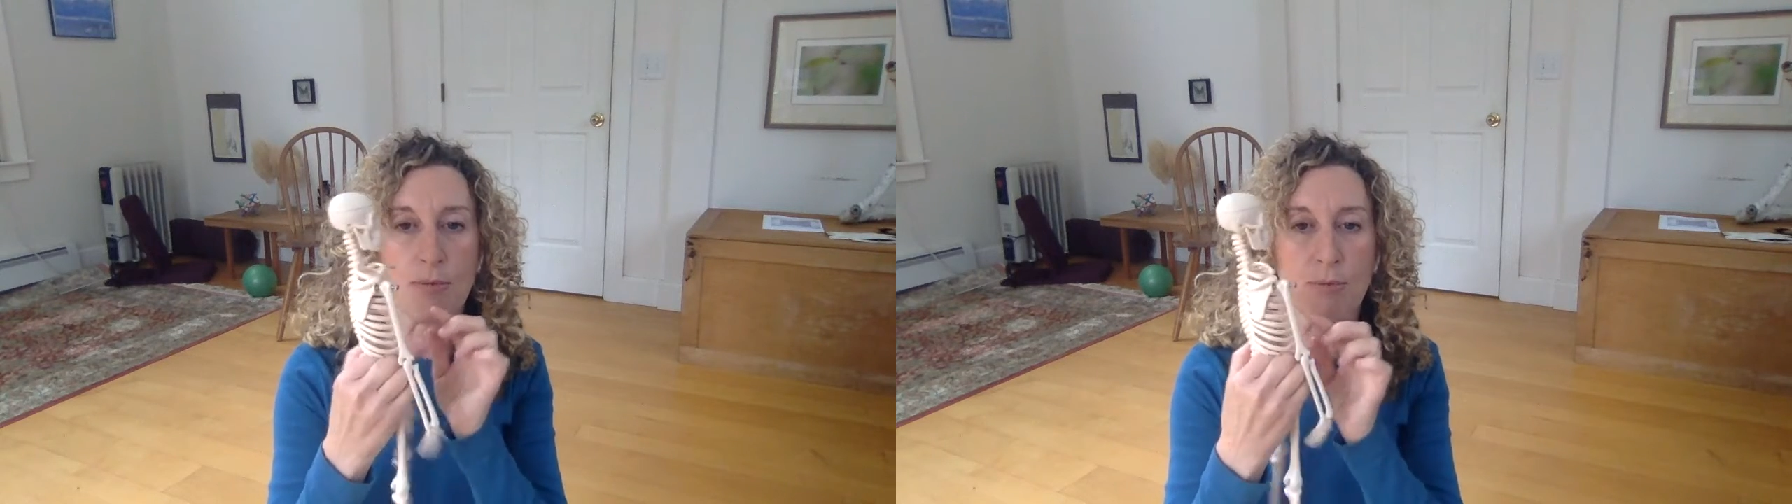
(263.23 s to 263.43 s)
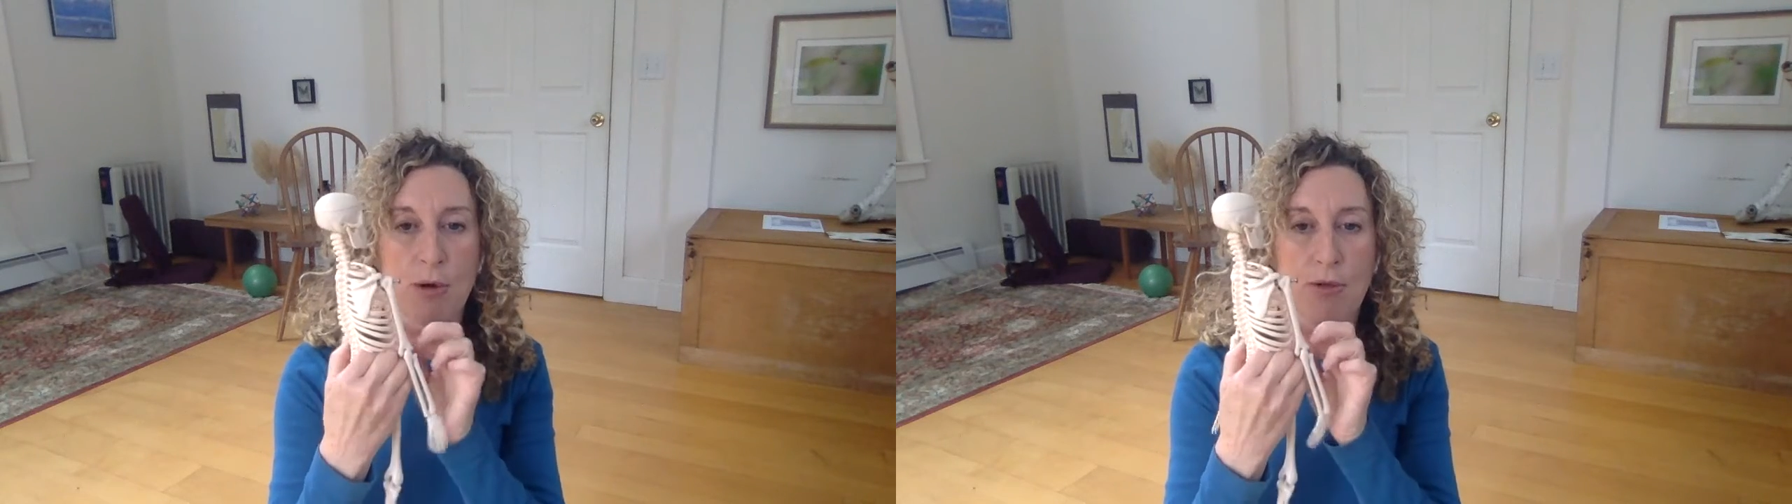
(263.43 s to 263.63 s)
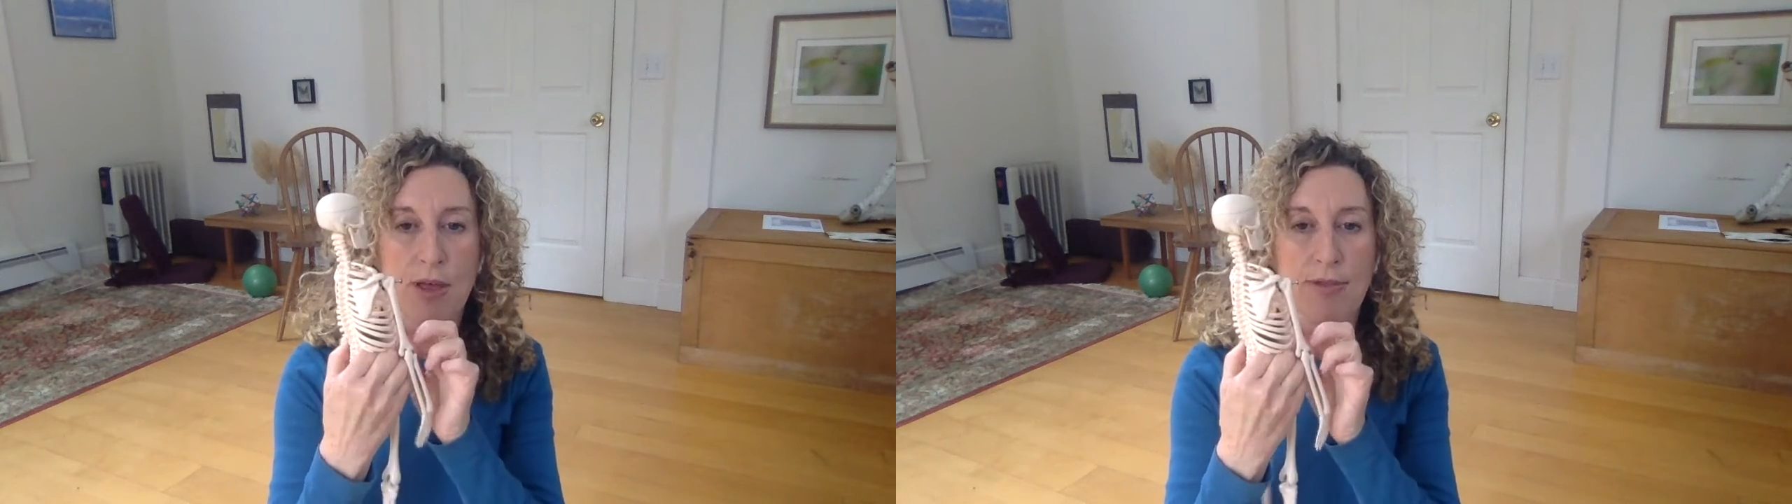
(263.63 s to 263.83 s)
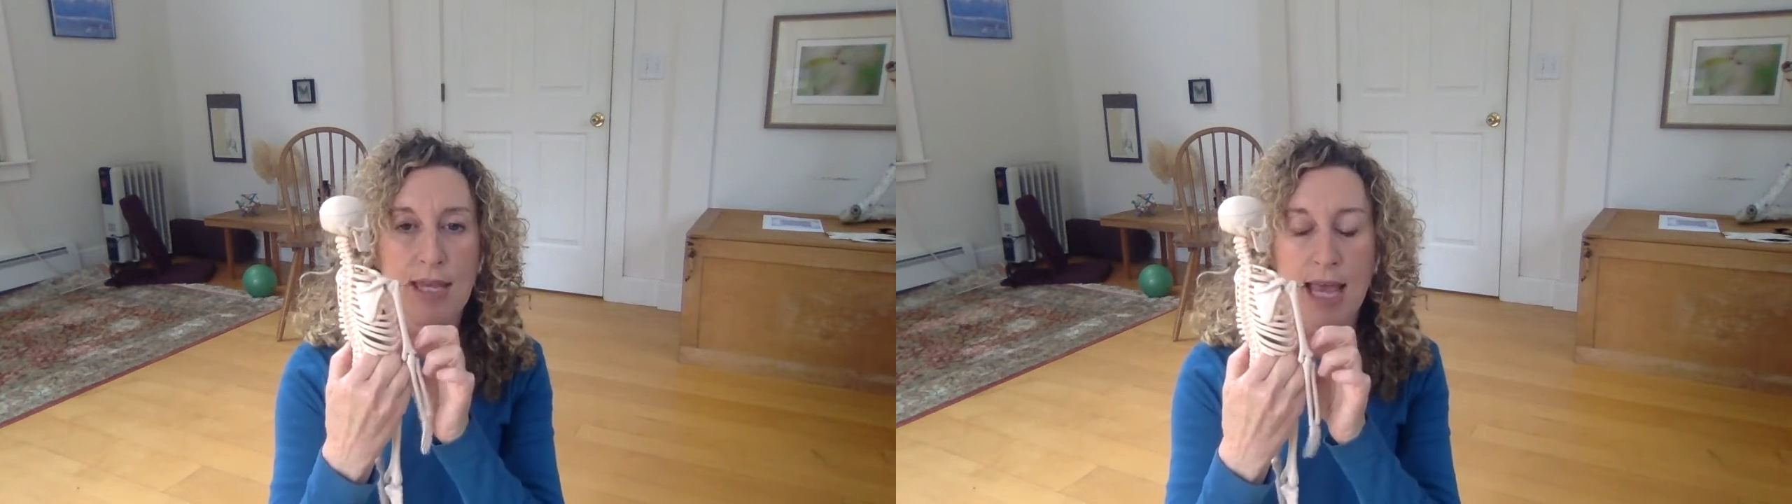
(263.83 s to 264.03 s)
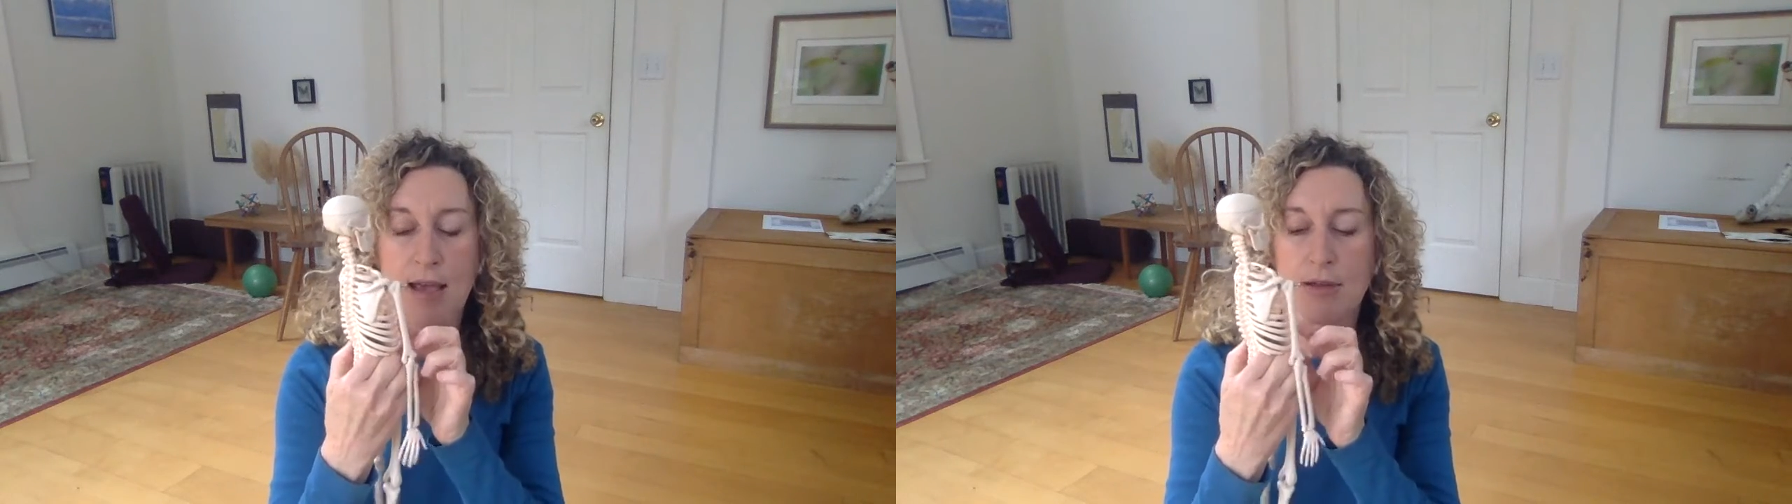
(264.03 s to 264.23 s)
both on
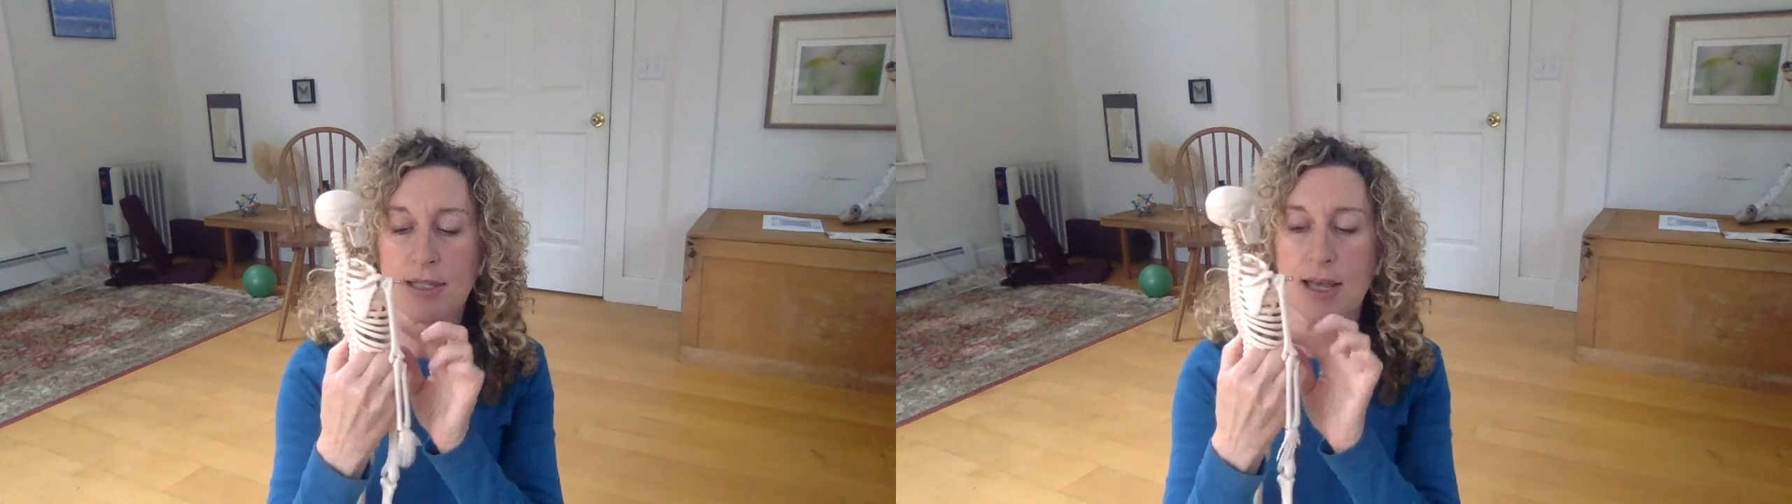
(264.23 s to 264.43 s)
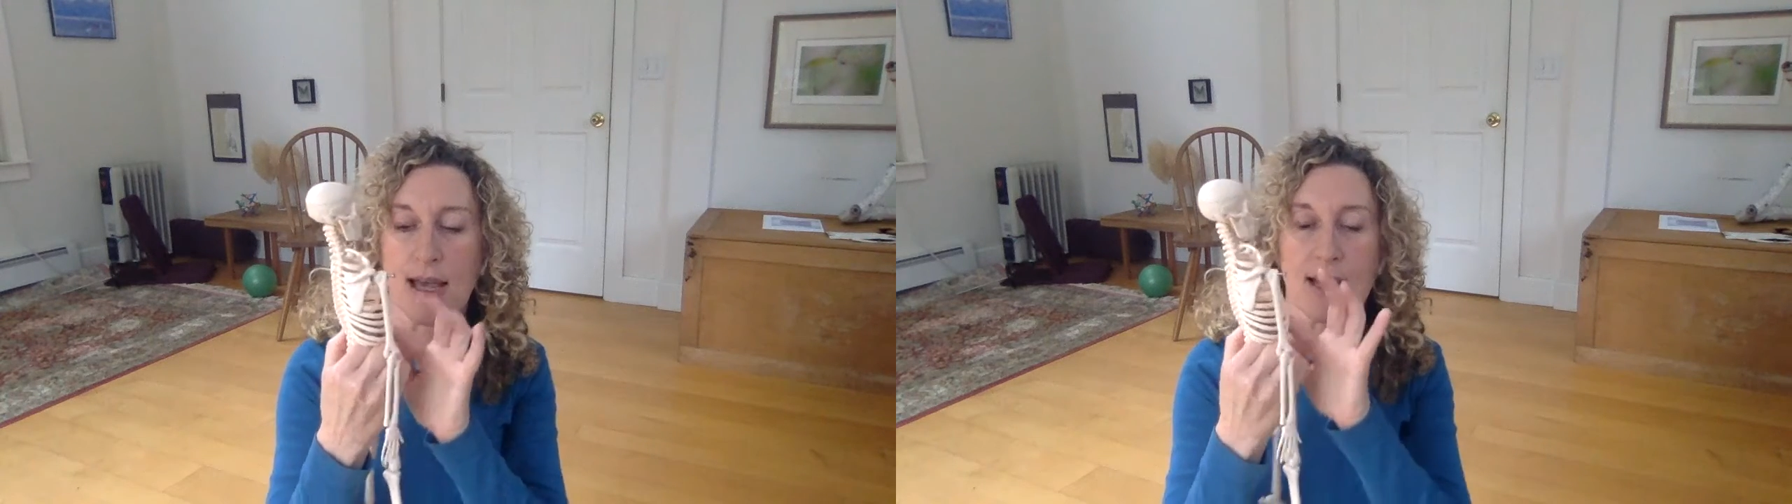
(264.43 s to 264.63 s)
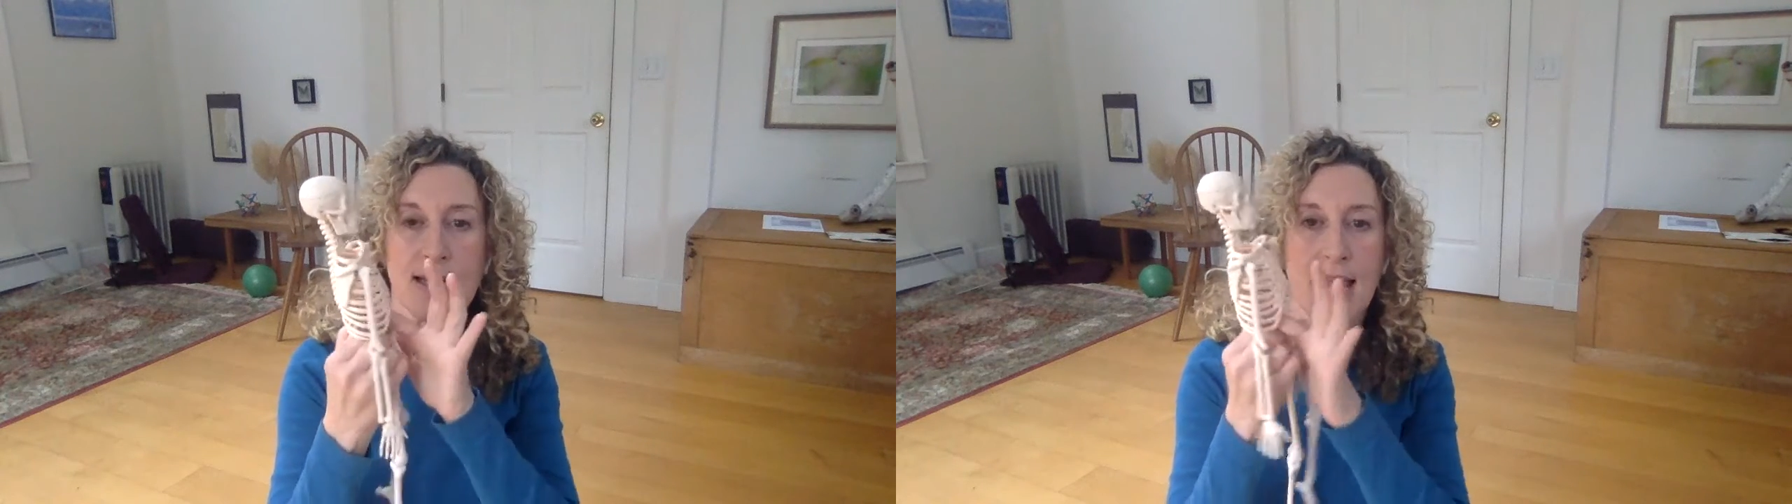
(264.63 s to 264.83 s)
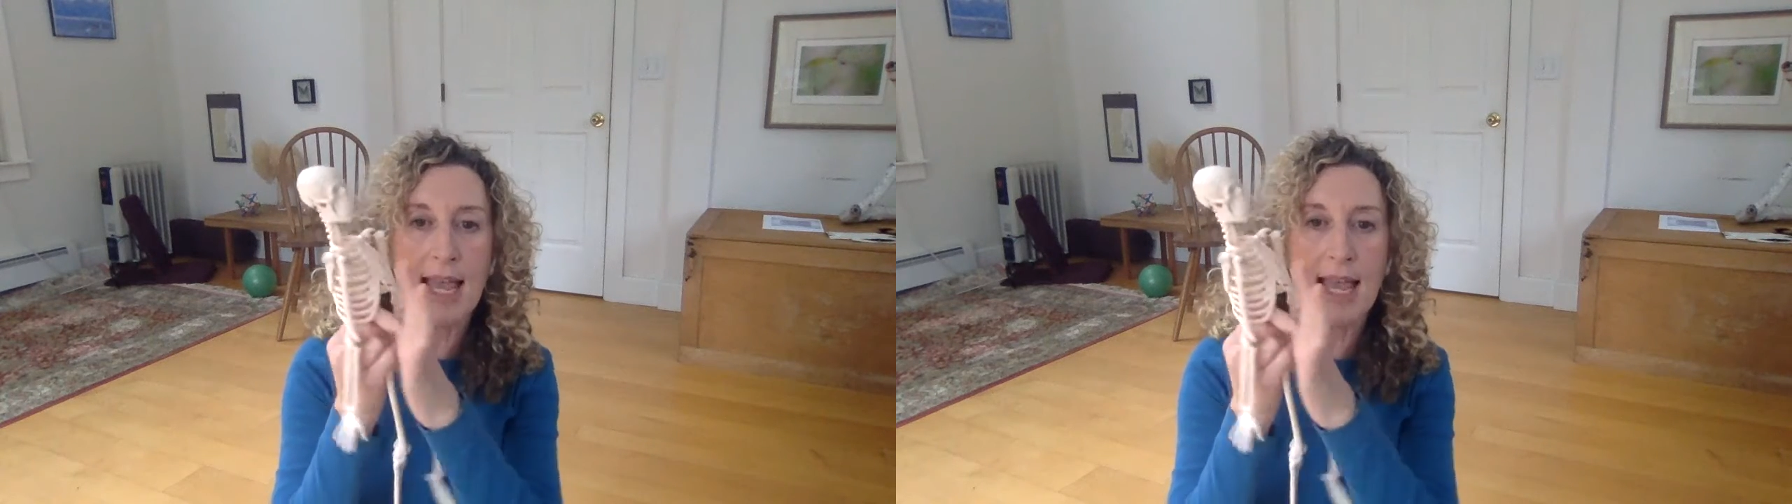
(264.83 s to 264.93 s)
the outside